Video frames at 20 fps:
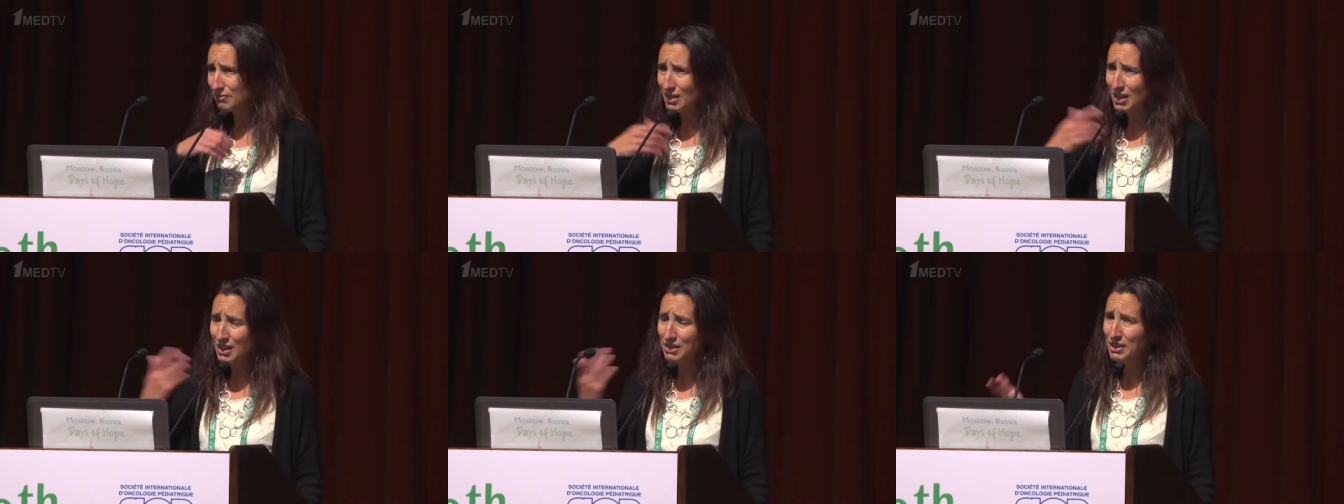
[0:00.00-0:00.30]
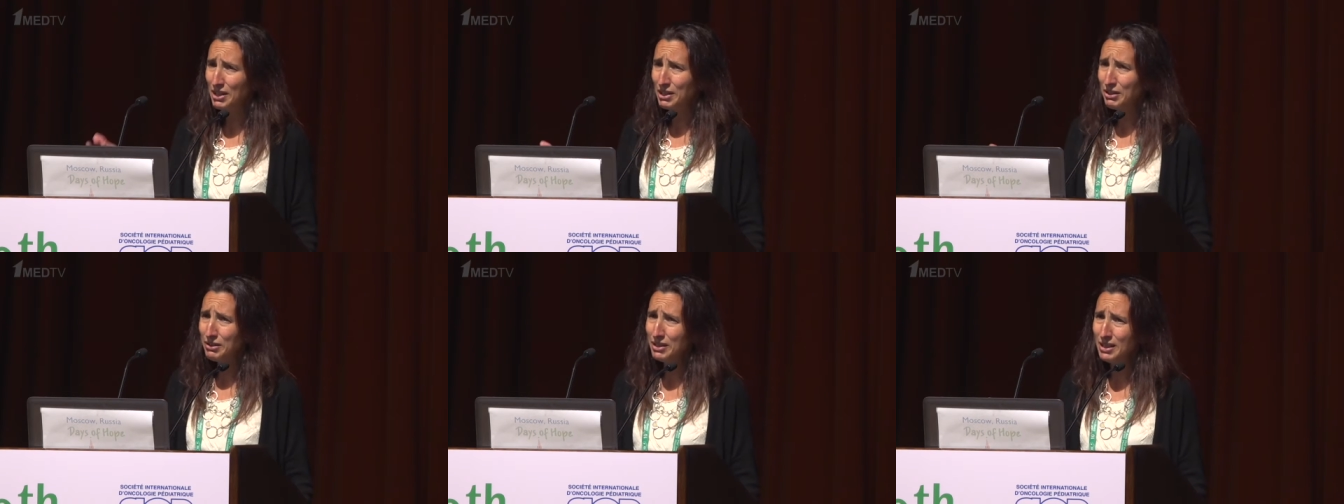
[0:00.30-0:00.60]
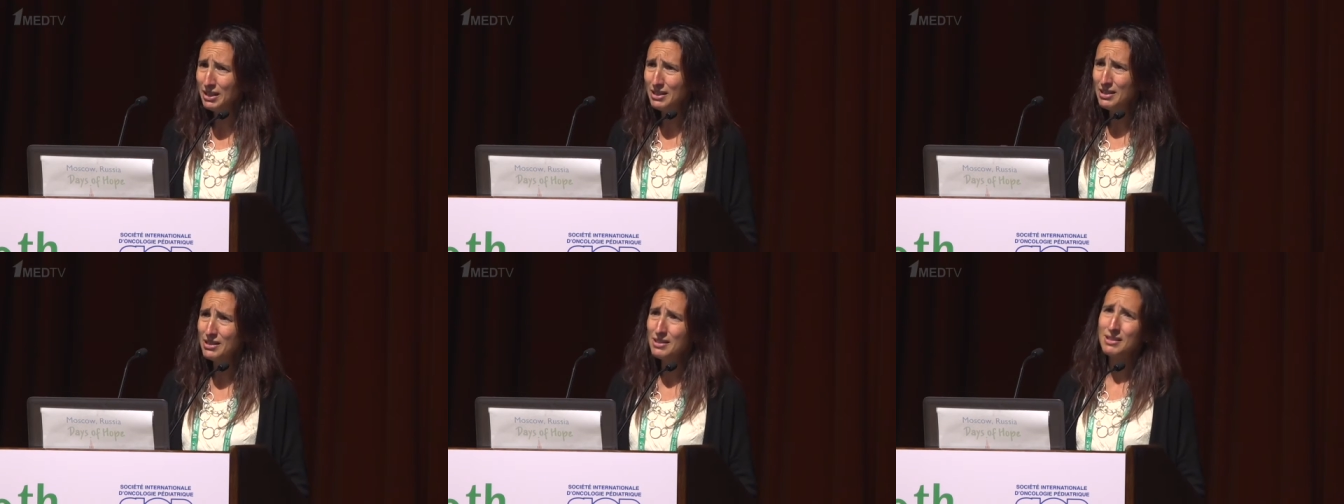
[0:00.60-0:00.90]
There
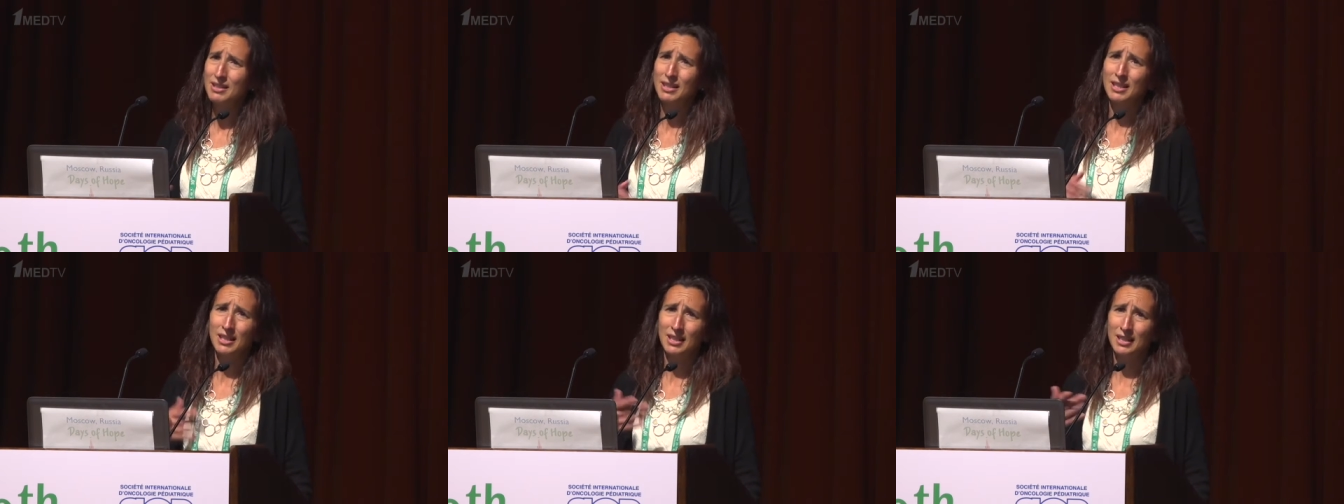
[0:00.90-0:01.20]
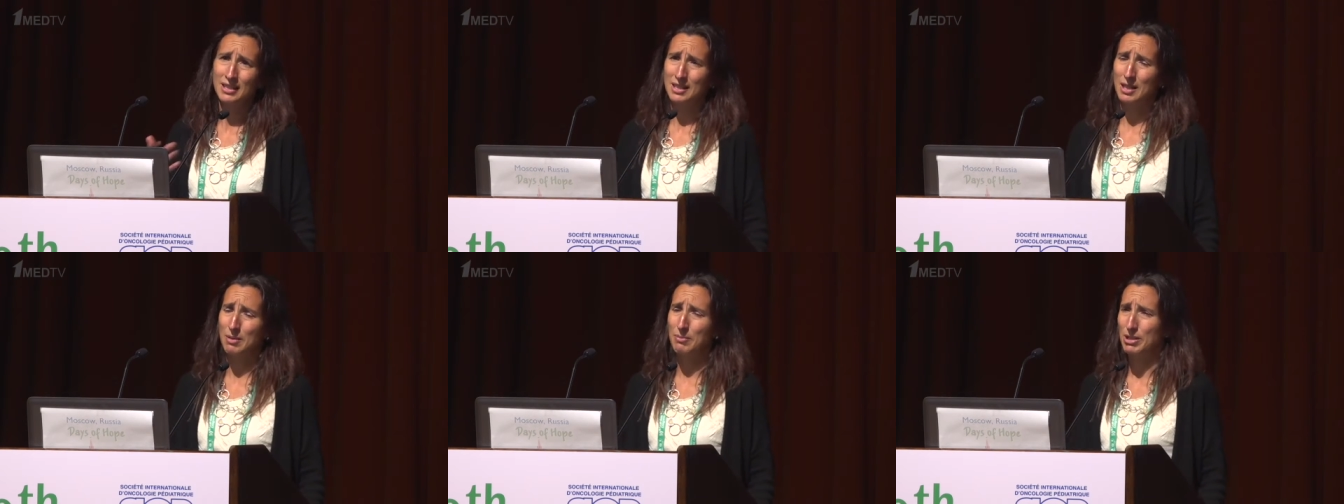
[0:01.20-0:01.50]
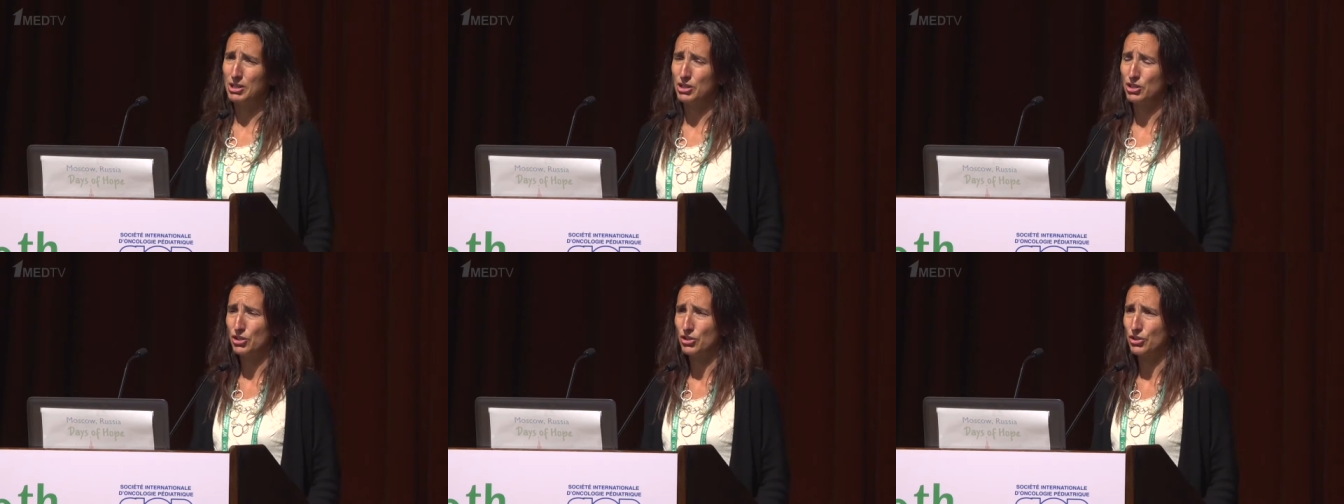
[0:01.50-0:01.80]
is, again, as I
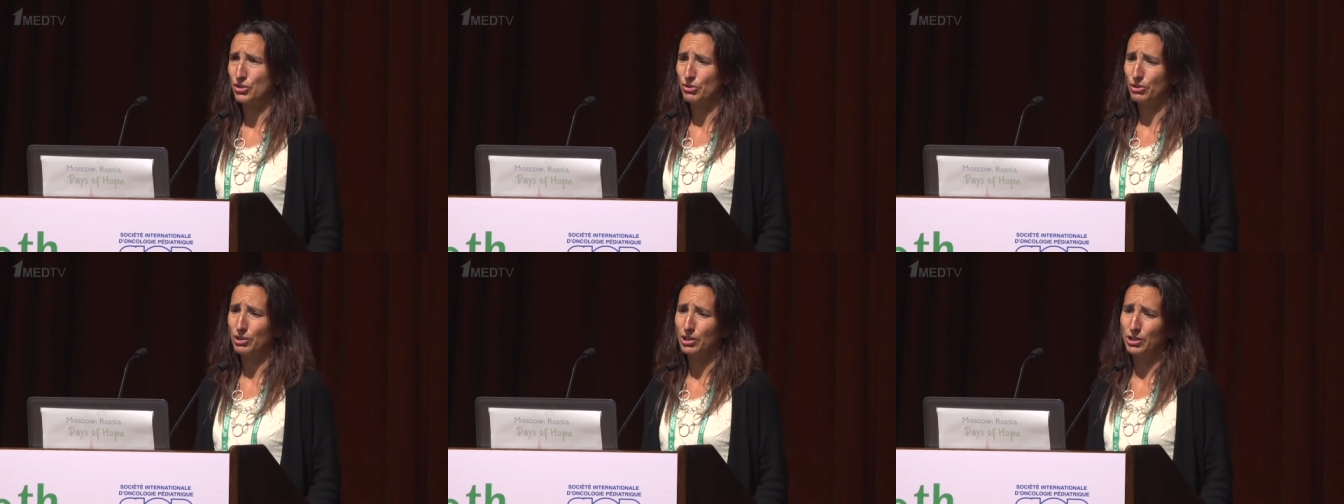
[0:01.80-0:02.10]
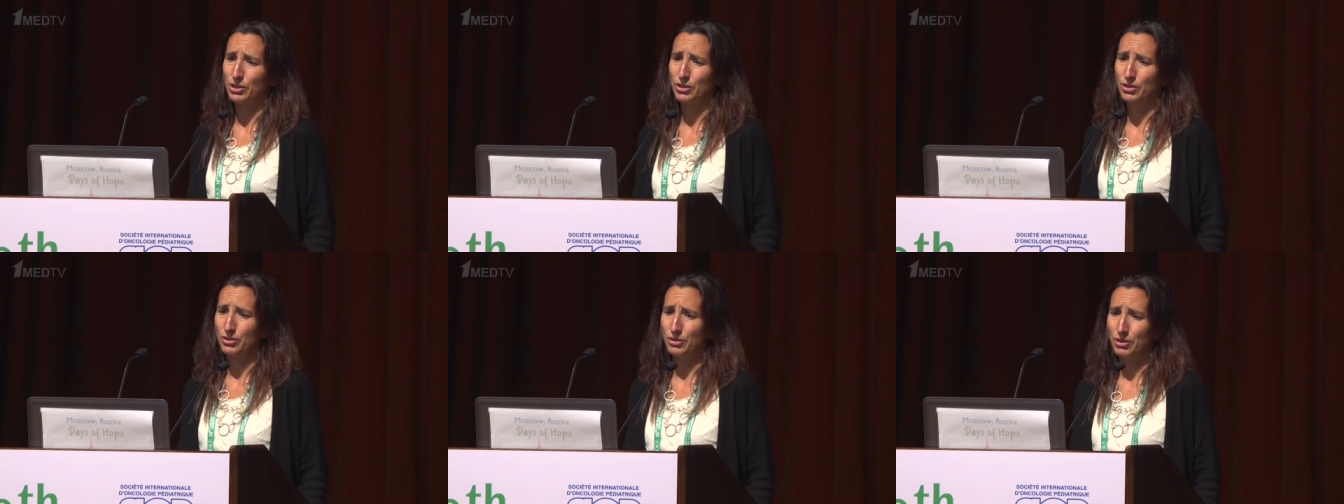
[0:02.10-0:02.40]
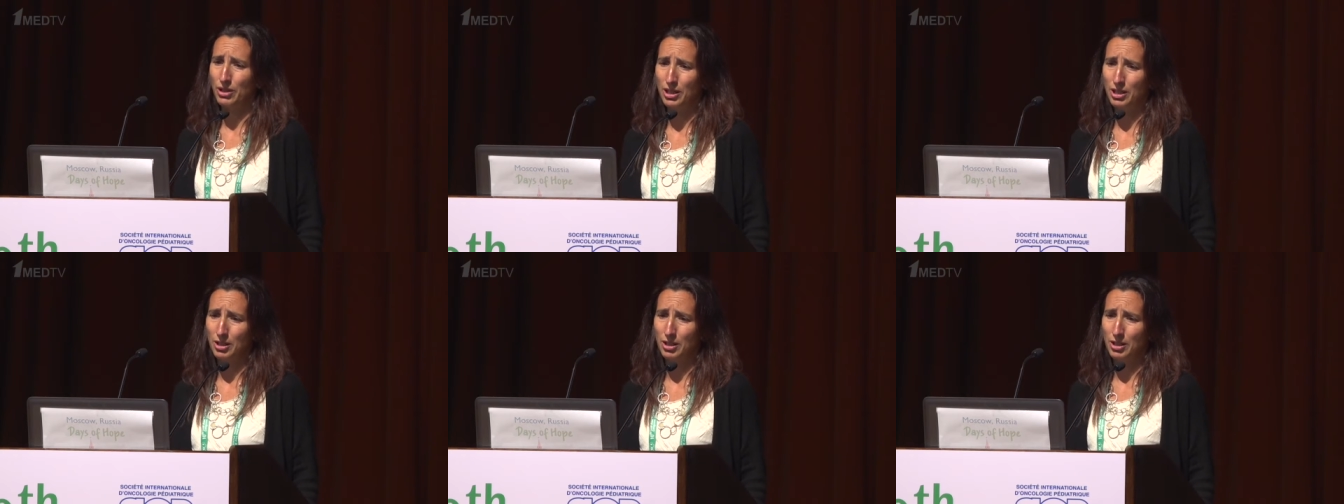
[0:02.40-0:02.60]
mentioned earlier,